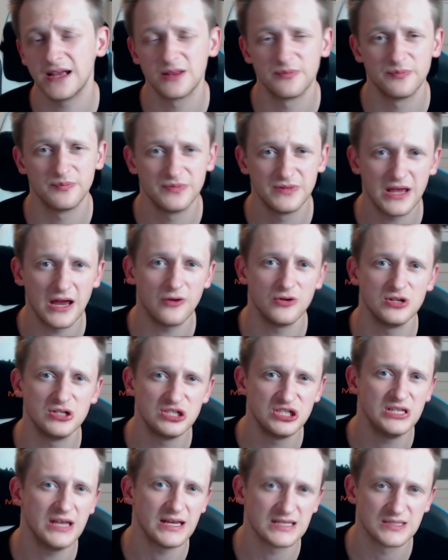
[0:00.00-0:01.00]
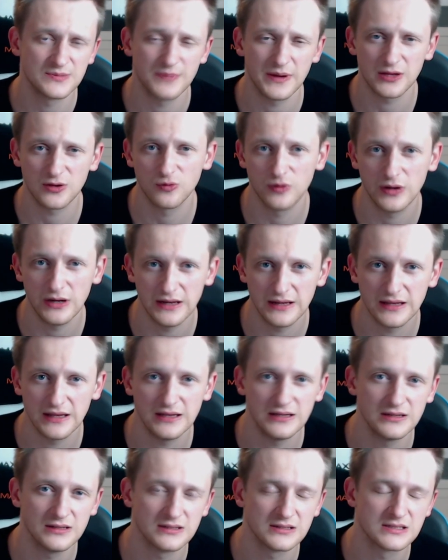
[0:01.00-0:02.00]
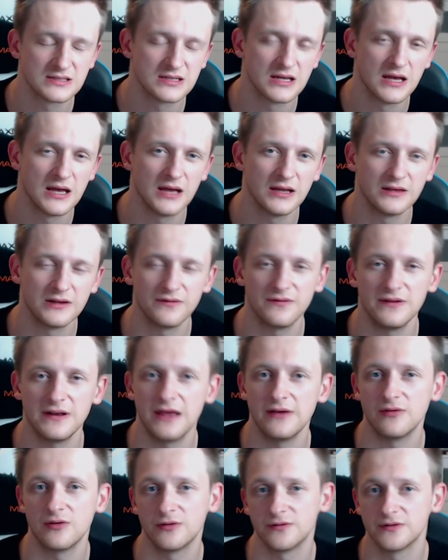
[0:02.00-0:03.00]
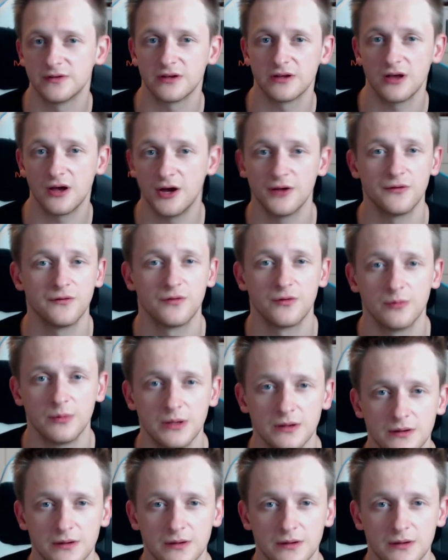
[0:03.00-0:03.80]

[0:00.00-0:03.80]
the RNG aspect really kills the flavor of the card for me.